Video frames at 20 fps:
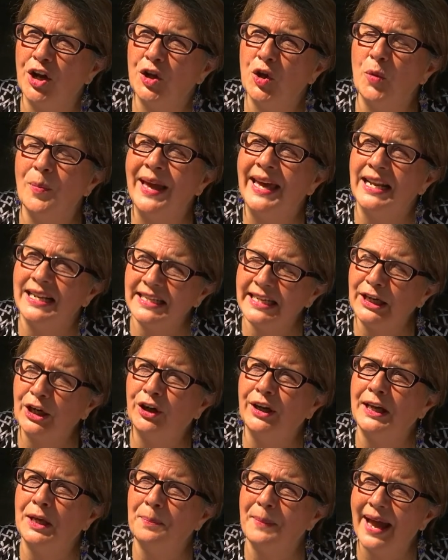on
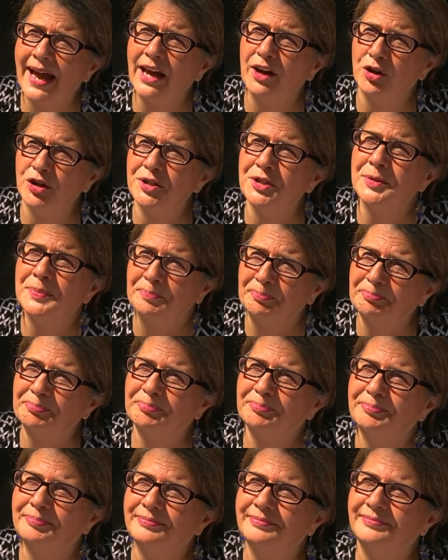humanitarian matters. And
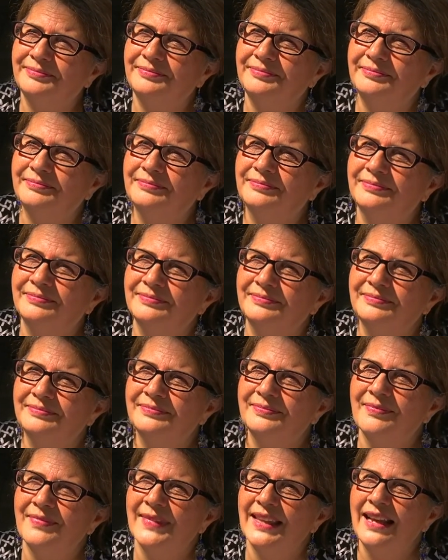you've been very busy
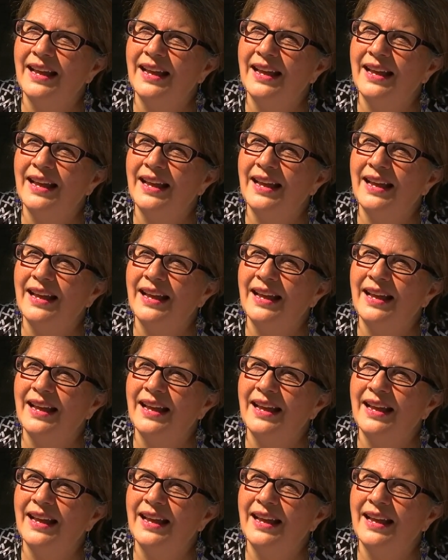today.